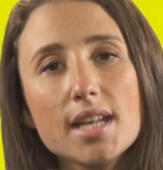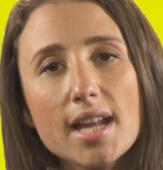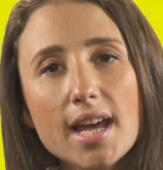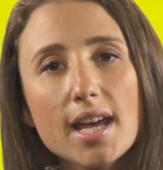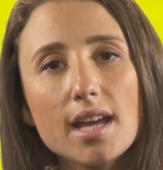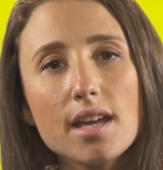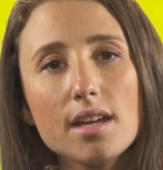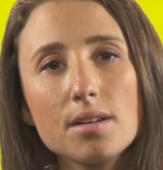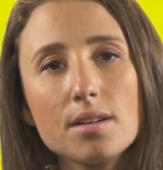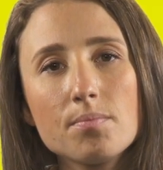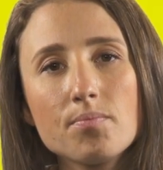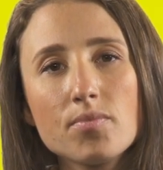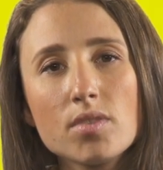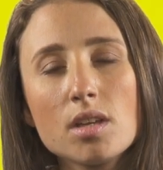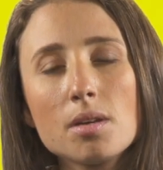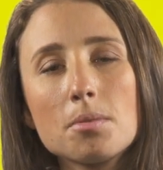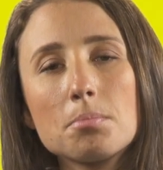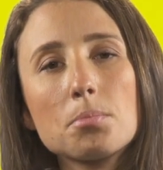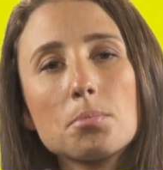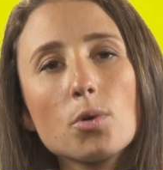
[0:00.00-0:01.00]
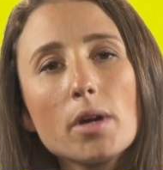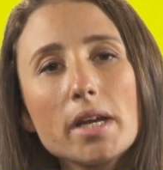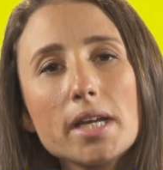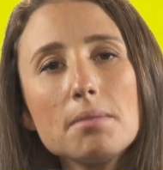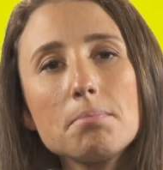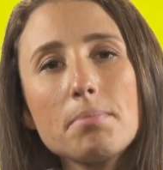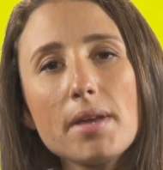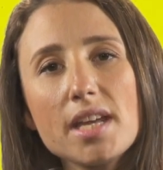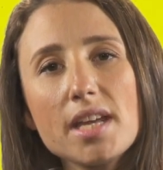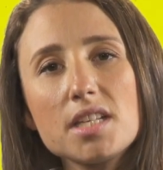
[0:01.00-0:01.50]
Today,
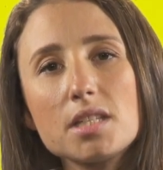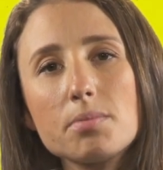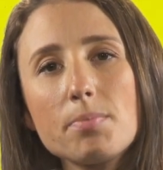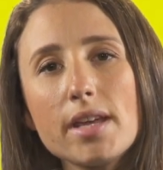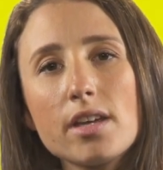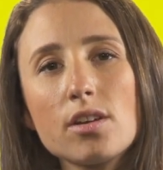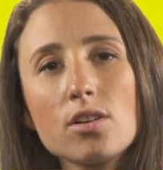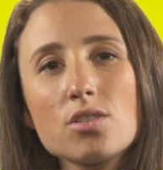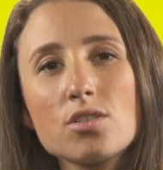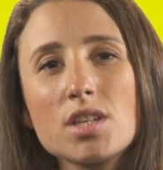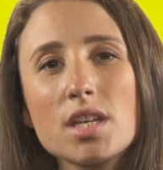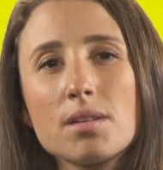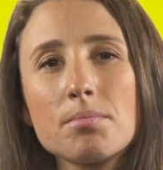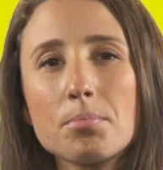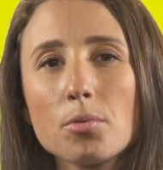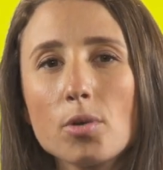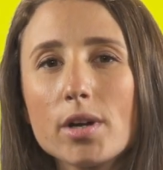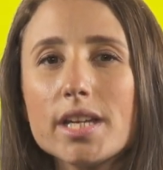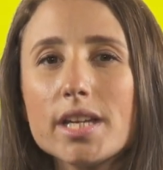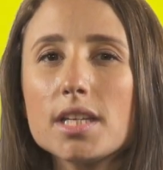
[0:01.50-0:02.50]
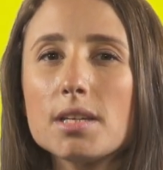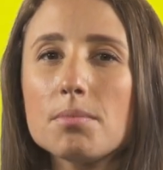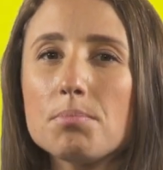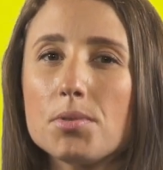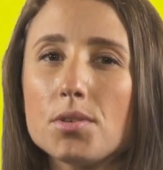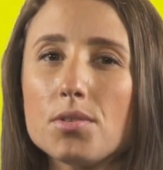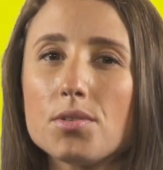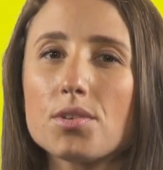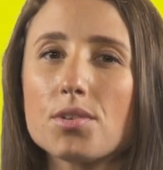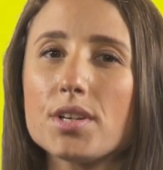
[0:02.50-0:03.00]
brain pacemakers and
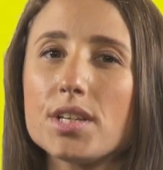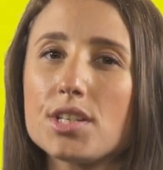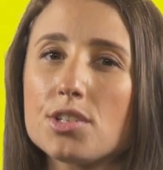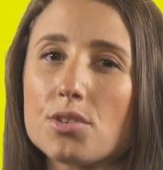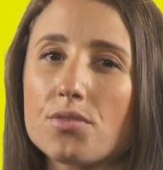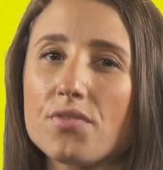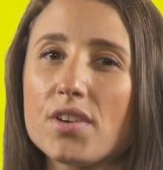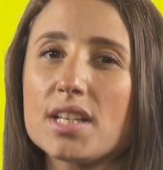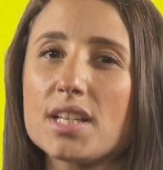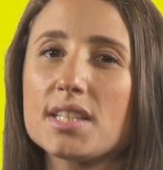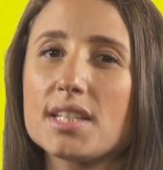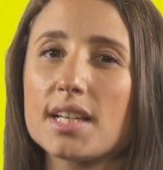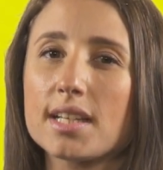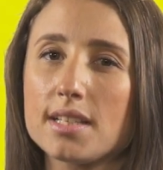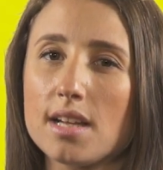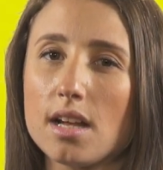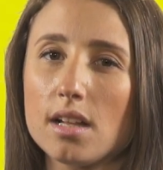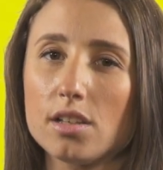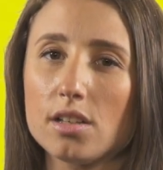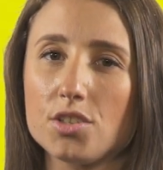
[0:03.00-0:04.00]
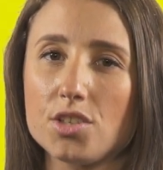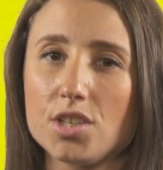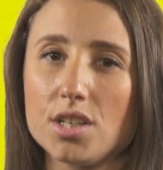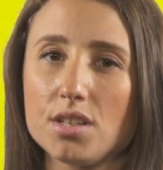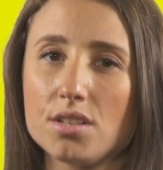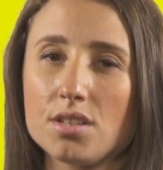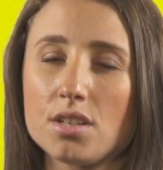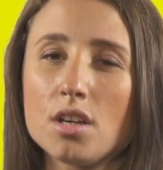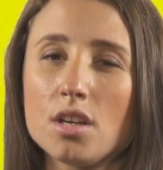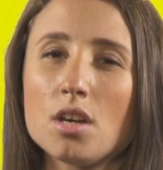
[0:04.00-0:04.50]
brain-computer interface
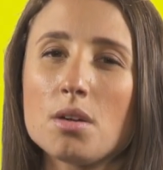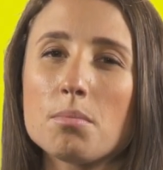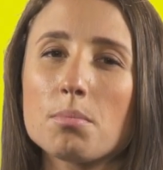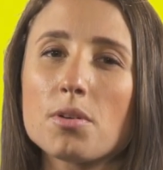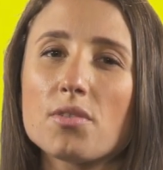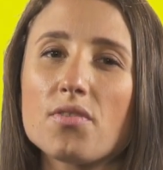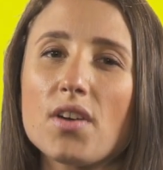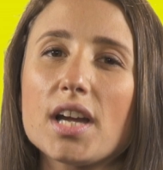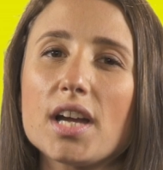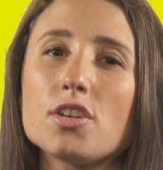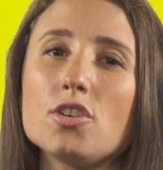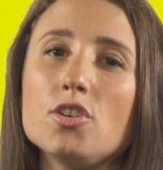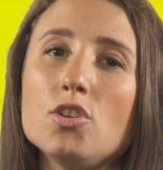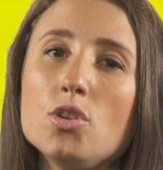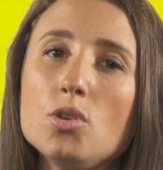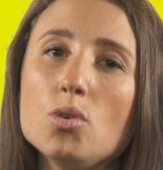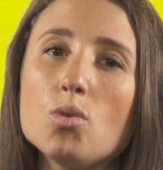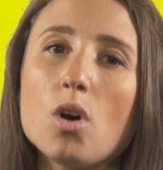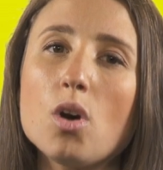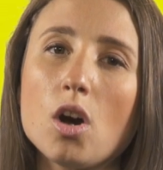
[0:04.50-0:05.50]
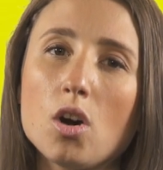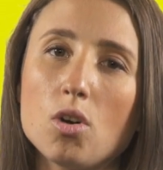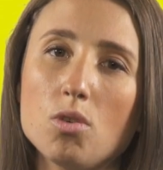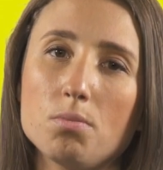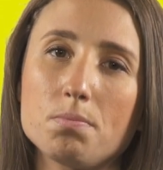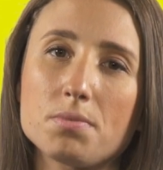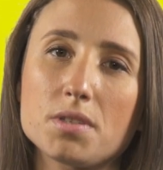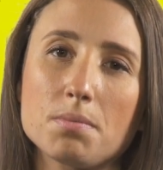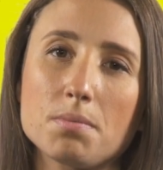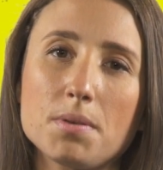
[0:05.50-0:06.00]
technologies provide new
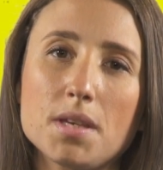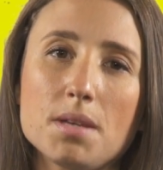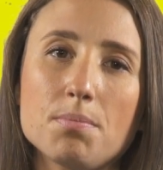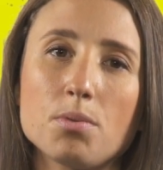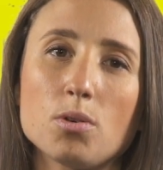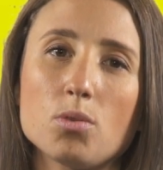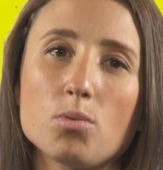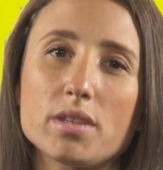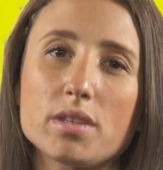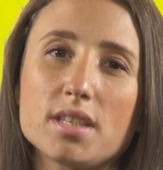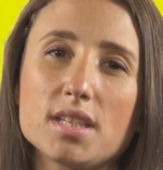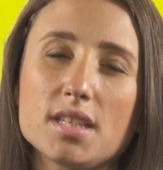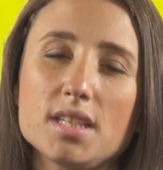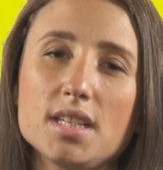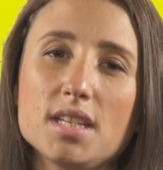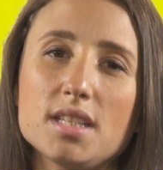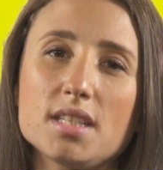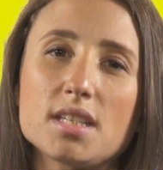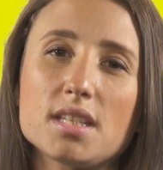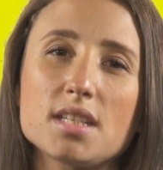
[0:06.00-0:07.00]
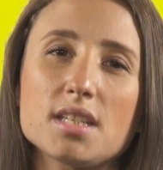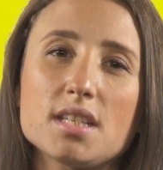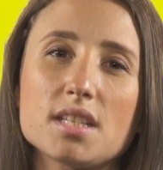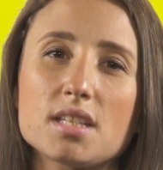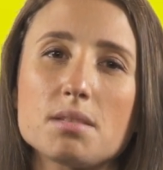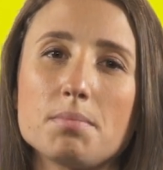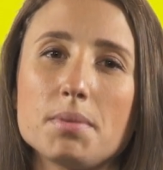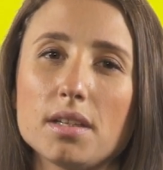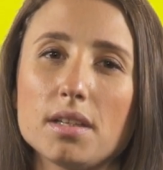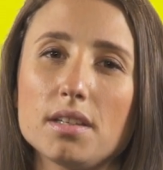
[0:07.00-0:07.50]
hope to people with diseases and
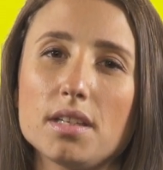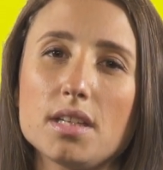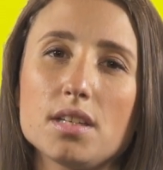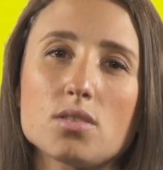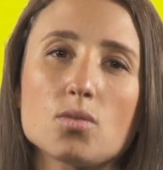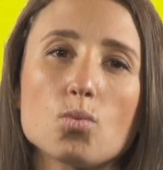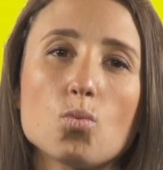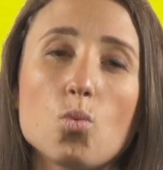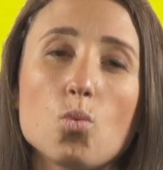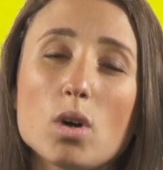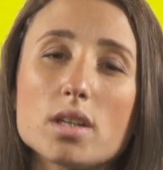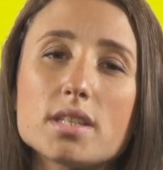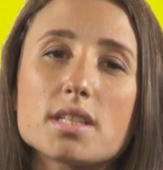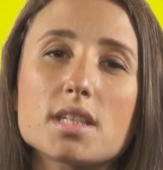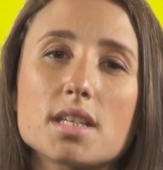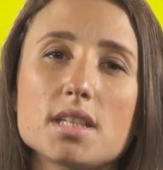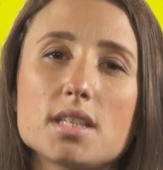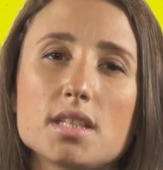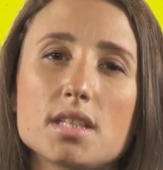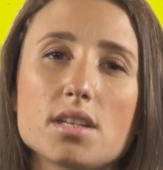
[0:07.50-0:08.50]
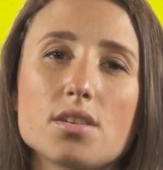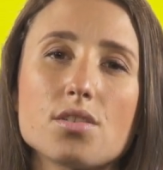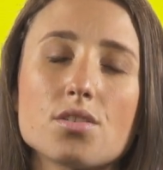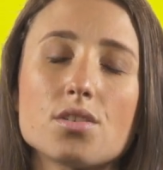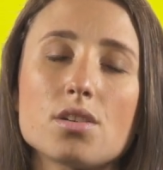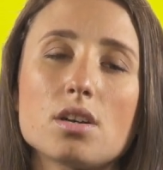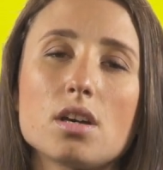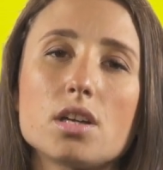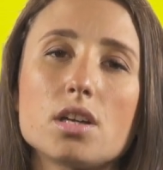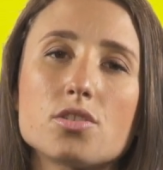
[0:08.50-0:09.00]
disabilities once
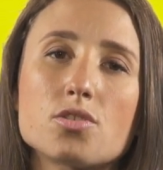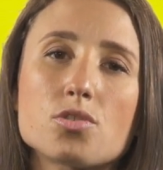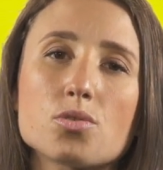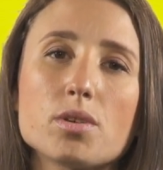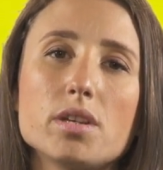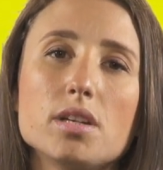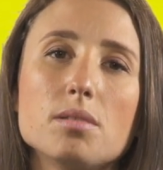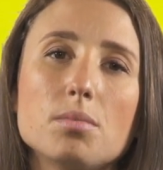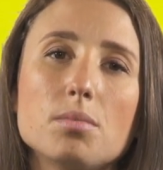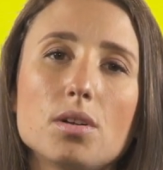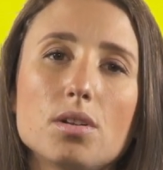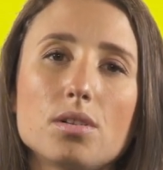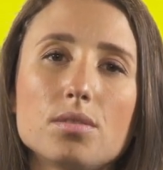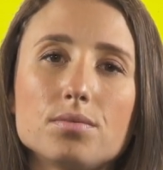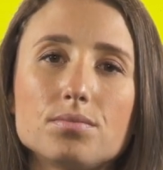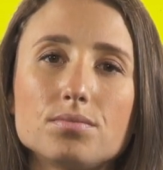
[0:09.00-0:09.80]
considered untreatable.